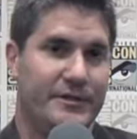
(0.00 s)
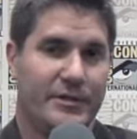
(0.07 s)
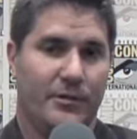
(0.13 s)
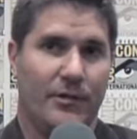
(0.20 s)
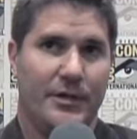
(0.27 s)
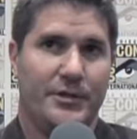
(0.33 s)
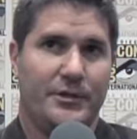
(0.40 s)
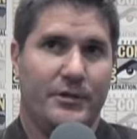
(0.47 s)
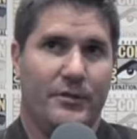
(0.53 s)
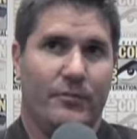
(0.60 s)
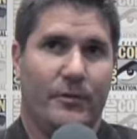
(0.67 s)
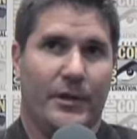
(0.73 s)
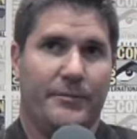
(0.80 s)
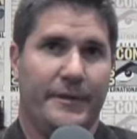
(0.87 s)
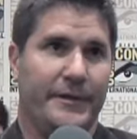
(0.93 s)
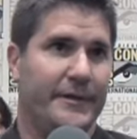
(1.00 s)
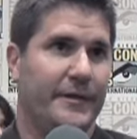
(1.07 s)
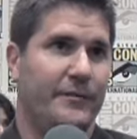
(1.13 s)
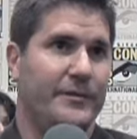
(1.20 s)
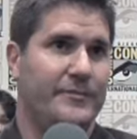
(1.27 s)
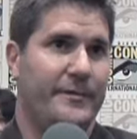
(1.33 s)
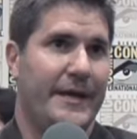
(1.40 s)
So what, you, what we
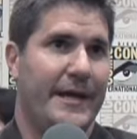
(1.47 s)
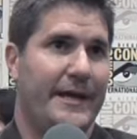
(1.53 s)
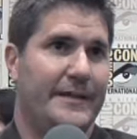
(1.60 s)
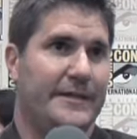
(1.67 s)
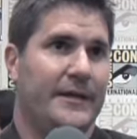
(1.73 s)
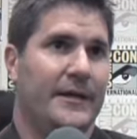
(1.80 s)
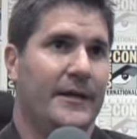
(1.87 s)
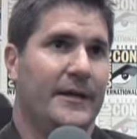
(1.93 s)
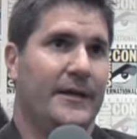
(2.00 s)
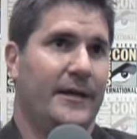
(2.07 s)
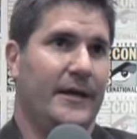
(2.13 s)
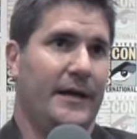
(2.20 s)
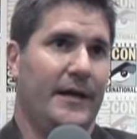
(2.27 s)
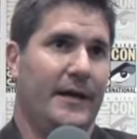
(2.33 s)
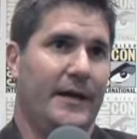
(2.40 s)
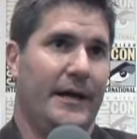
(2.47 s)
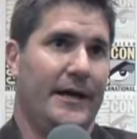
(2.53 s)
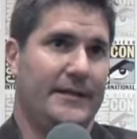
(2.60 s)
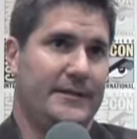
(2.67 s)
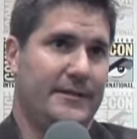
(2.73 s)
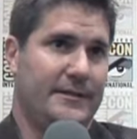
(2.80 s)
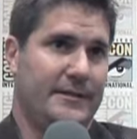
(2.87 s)
did was we had... Uh,
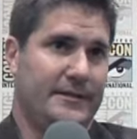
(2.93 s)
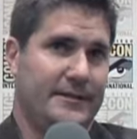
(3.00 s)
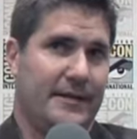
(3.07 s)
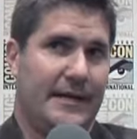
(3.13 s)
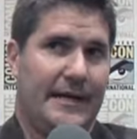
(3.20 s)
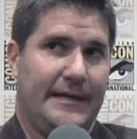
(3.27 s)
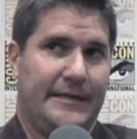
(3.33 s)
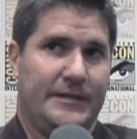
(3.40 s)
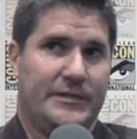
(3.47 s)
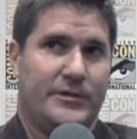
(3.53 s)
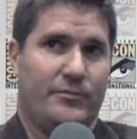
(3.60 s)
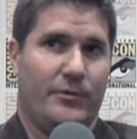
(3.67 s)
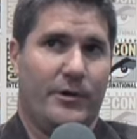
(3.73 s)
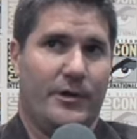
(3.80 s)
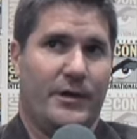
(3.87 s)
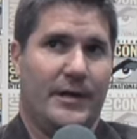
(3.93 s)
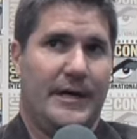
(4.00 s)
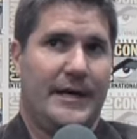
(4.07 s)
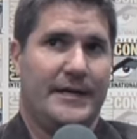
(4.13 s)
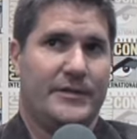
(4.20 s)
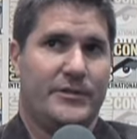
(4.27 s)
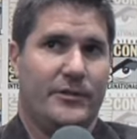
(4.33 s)
our designers were
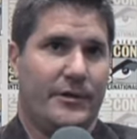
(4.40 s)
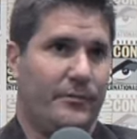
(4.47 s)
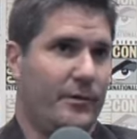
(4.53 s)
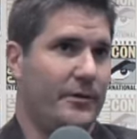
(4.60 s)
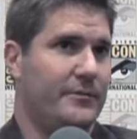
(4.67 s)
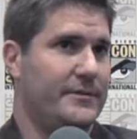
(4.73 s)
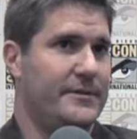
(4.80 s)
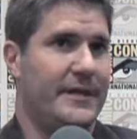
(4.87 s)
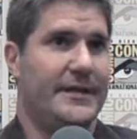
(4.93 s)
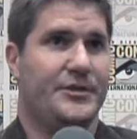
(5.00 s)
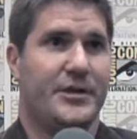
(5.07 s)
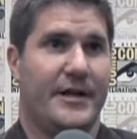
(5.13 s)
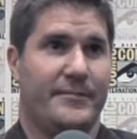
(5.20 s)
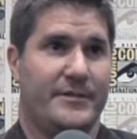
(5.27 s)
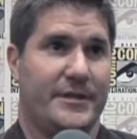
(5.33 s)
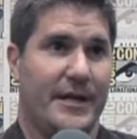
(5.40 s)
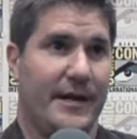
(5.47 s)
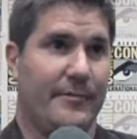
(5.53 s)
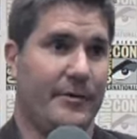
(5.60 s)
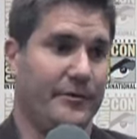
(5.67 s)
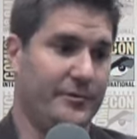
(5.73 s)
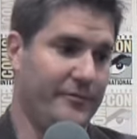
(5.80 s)
guys who had worked with, say, James
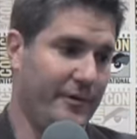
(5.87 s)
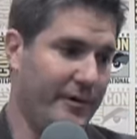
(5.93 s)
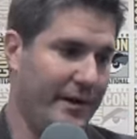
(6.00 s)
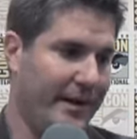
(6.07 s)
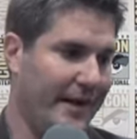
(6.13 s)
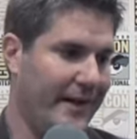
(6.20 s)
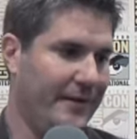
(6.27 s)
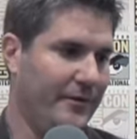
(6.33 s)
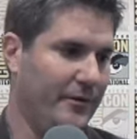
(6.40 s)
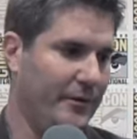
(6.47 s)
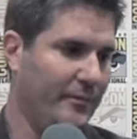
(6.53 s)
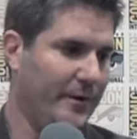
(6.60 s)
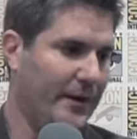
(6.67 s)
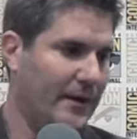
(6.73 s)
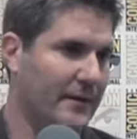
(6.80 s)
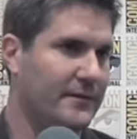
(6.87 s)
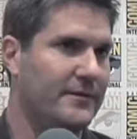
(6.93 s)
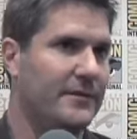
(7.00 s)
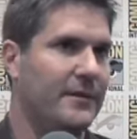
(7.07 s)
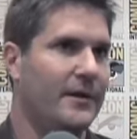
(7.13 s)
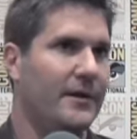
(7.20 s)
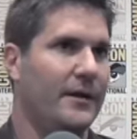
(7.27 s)
Cameron, who's very anal
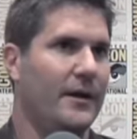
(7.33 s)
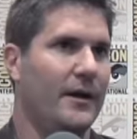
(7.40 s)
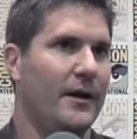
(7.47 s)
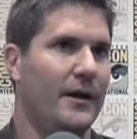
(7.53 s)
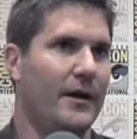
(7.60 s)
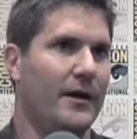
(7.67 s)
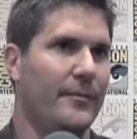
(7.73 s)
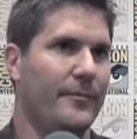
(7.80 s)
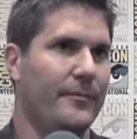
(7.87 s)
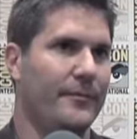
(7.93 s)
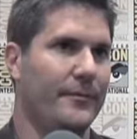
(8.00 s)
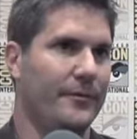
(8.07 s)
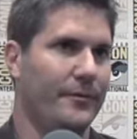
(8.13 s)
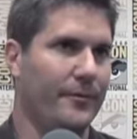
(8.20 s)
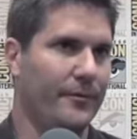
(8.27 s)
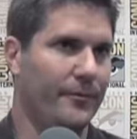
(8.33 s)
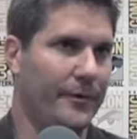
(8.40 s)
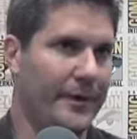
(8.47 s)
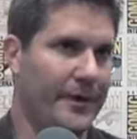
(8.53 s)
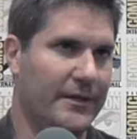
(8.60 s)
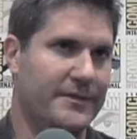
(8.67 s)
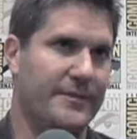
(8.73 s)
about... Um,
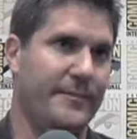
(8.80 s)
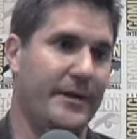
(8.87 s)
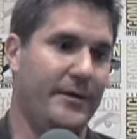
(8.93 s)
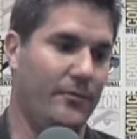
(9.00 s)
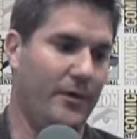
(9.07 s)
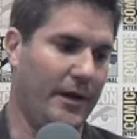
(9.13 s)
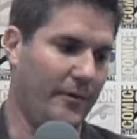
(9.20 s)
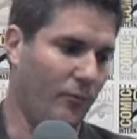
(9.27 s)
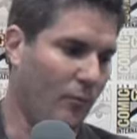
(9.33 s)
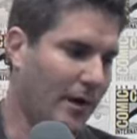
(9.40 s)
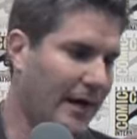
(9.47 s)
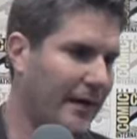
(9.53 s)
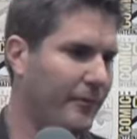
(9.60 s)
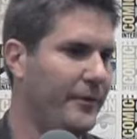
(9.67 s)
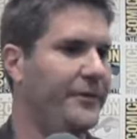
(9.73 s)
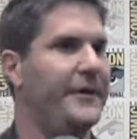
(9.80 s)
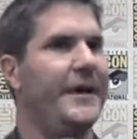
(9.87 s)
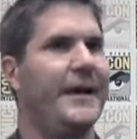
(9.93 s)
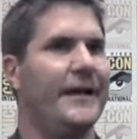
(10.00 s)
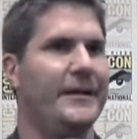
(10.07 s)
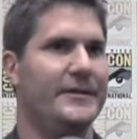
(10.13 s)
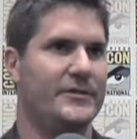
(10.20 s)
realism and, and why would the
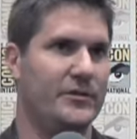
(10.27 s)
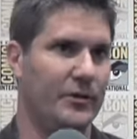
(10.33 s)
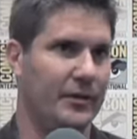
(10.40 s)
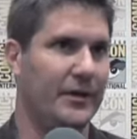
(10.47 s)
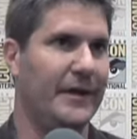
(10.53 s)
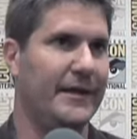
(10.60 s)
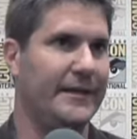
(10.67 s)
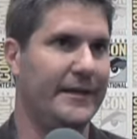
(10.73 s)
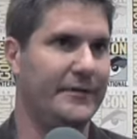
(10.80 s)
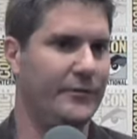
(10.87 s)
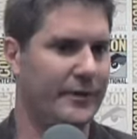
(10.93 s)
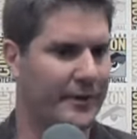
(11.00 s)
aliens look like they do.